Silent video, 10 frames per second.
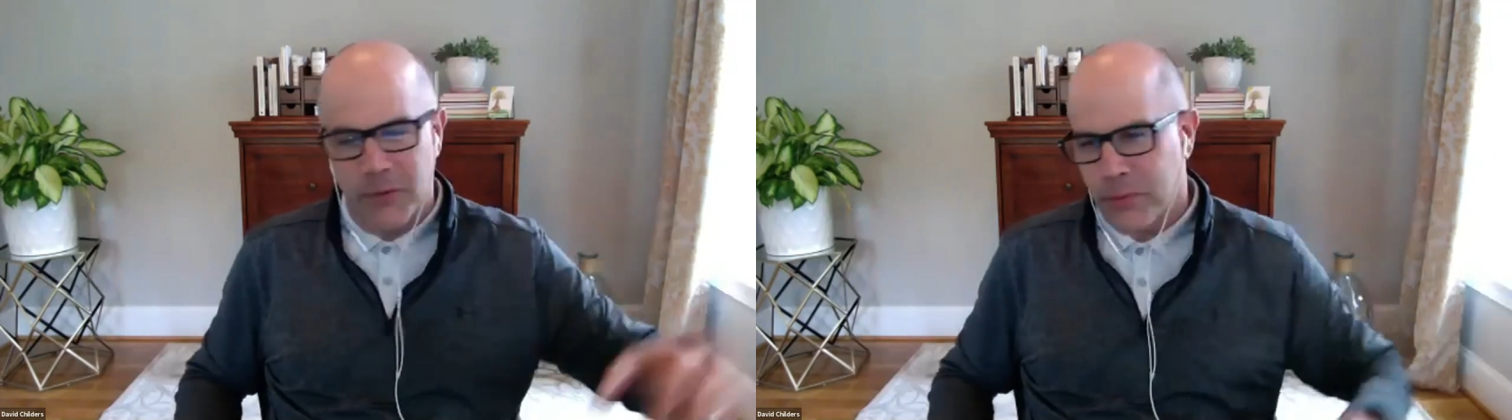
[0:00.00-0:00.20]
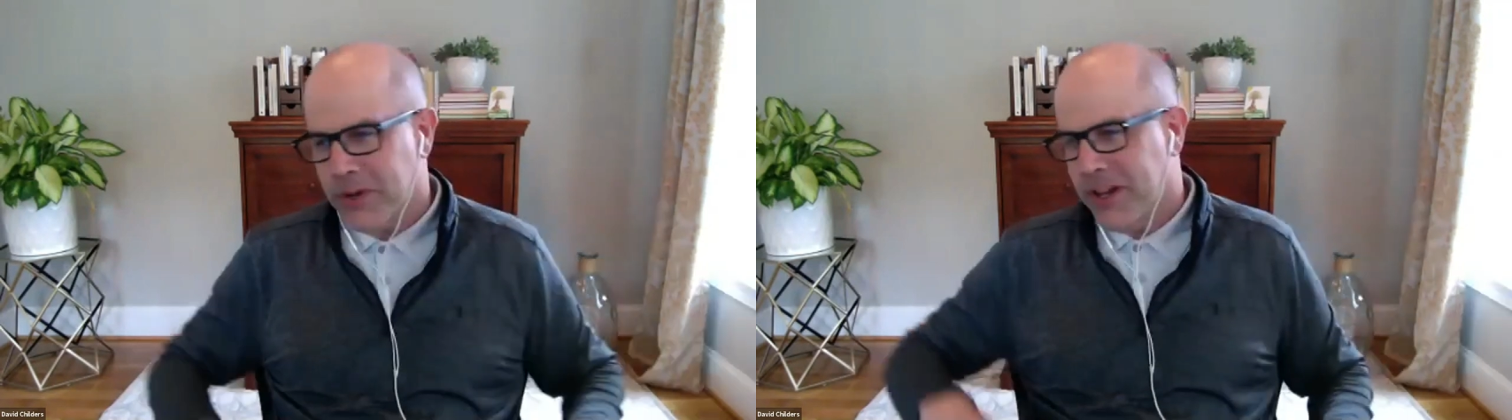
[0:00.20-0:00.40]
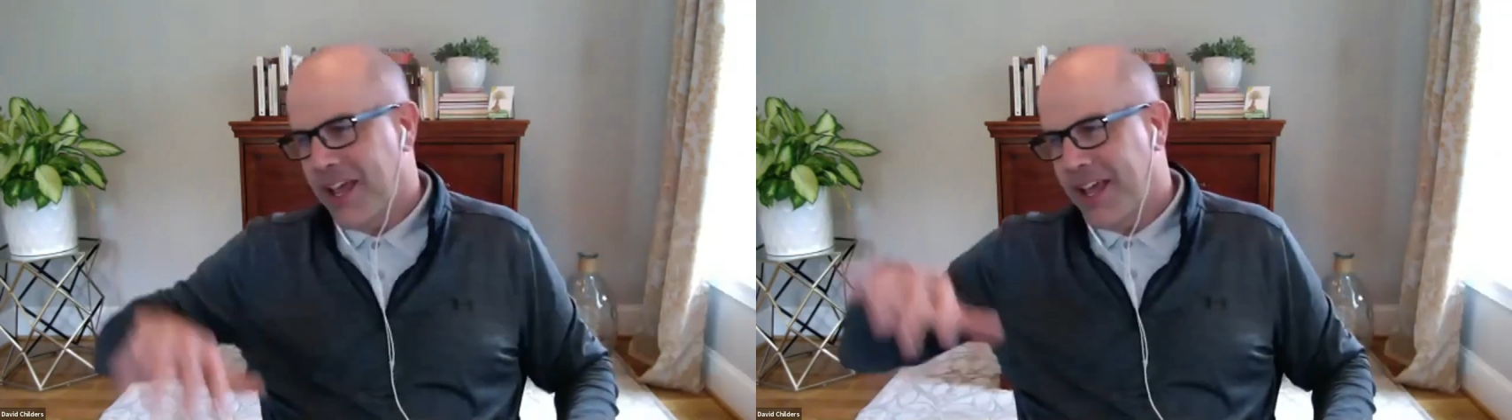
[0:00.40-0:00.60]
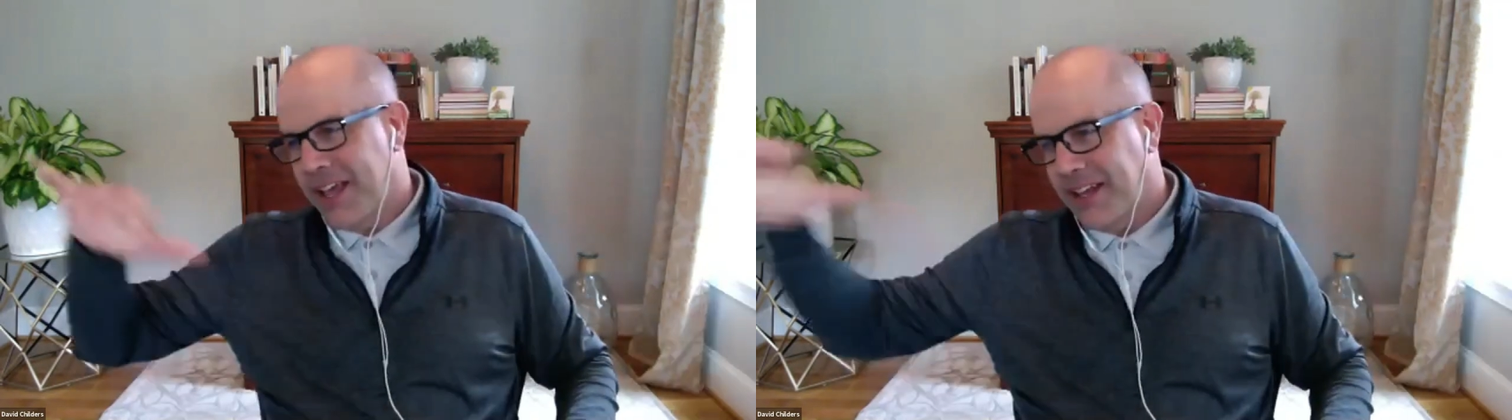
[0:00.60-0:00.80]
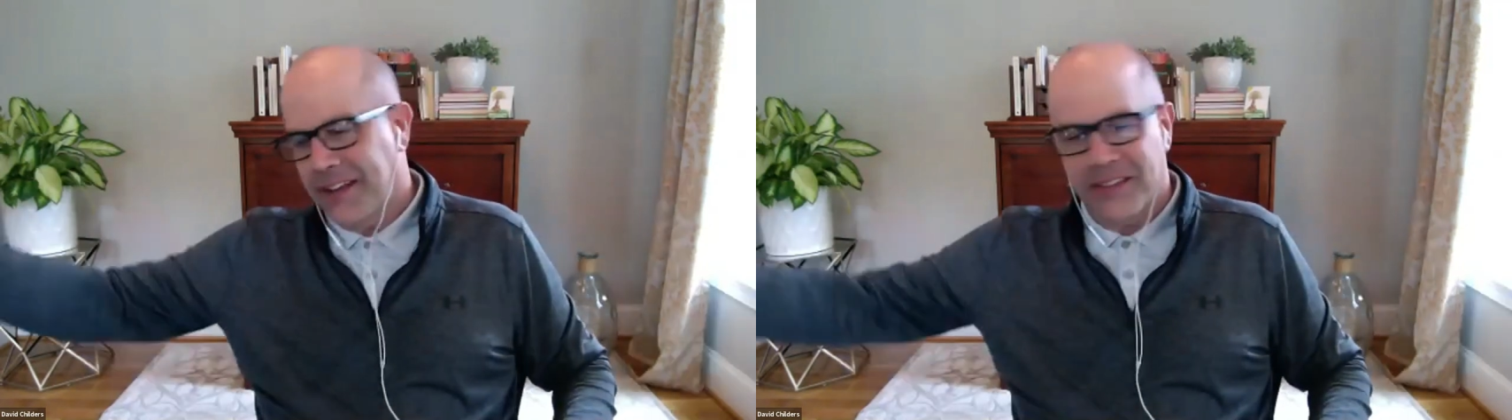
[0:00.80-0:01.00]
Renee,
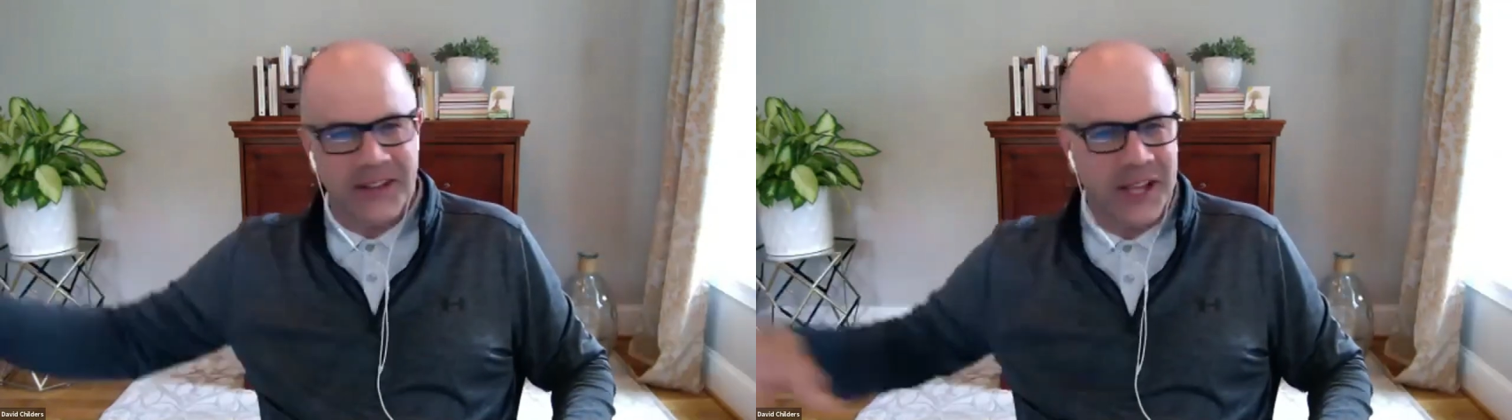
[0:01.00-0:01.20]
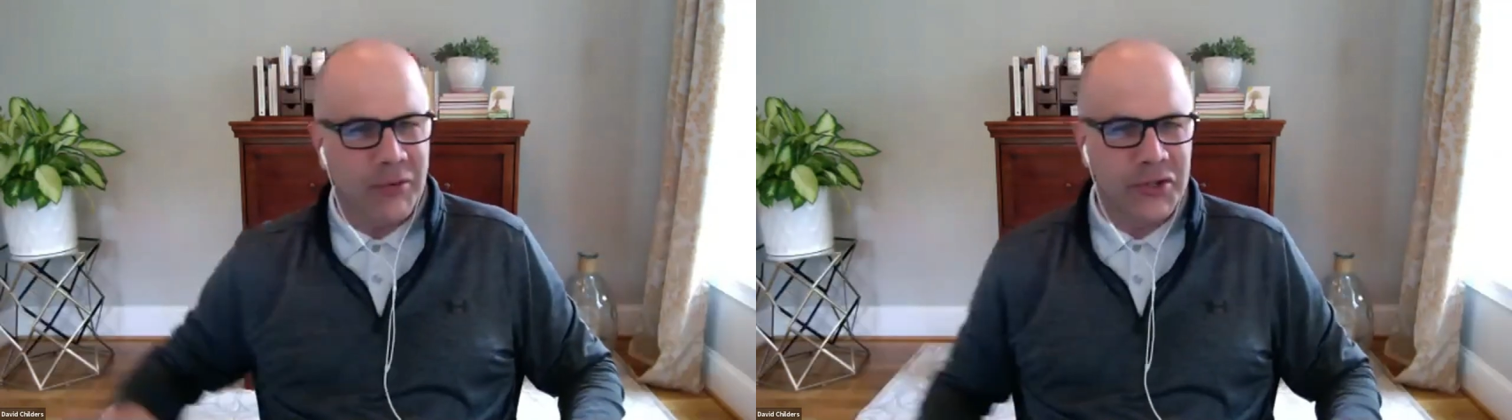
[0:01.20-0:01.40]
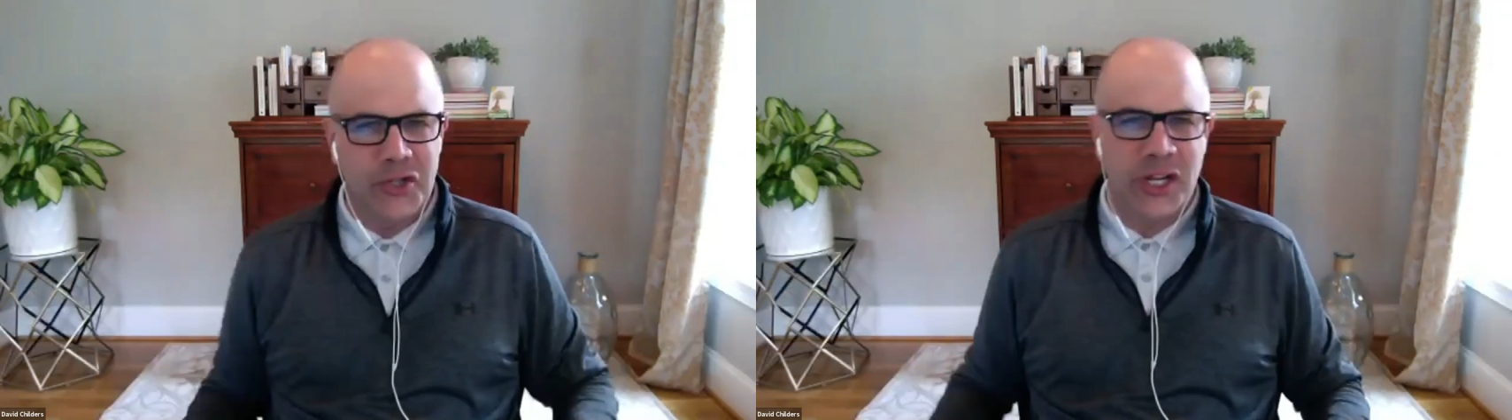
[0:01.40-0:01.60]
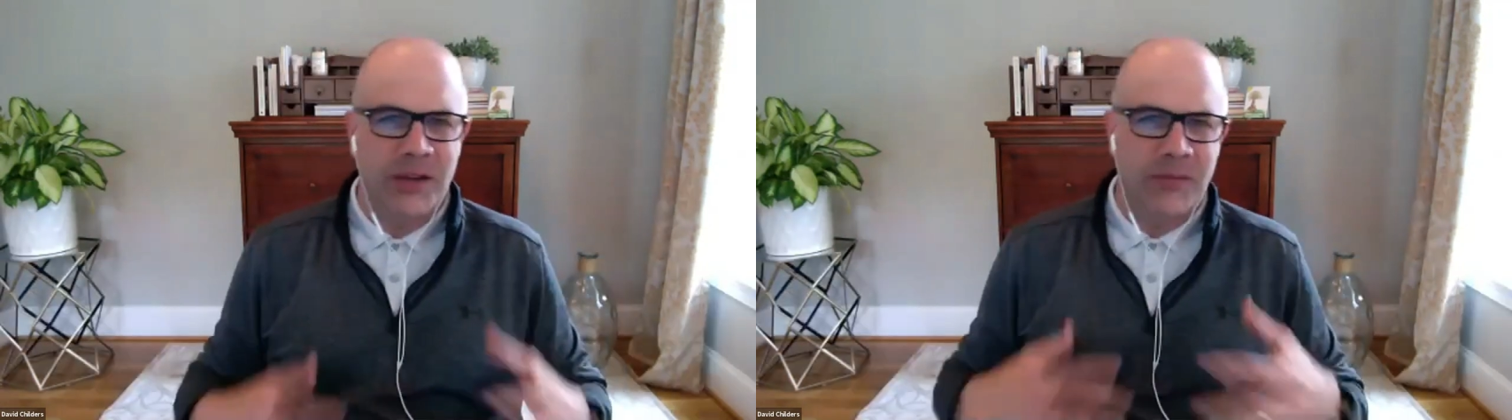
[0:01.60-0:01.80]
ending the day with Jim.